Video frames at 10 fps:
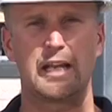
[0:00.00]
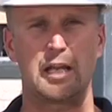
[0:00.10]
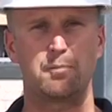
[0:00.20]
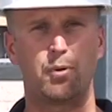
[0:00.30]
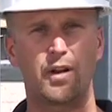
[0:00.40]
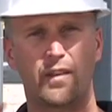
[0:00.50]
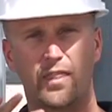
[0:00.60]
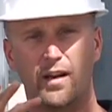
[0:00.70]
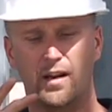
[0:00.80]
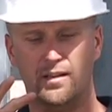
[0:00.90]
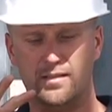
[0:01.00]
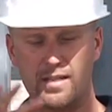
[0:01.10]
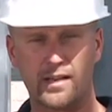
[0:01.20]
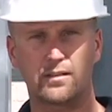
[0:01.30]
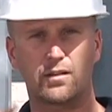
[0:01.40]
and put the
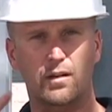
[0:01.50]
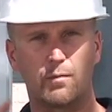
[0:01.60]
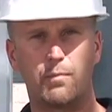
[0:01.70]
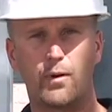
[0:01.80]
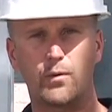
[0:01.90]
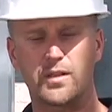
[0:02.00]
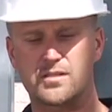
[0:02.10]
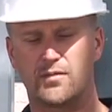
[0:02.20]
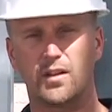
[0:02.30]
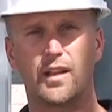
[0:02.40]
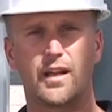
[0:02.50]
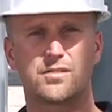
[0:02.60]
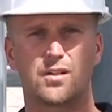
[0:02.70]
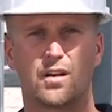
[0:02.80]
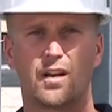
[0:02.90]
technical components of a
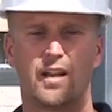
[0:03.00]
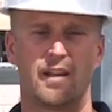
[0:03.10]
laser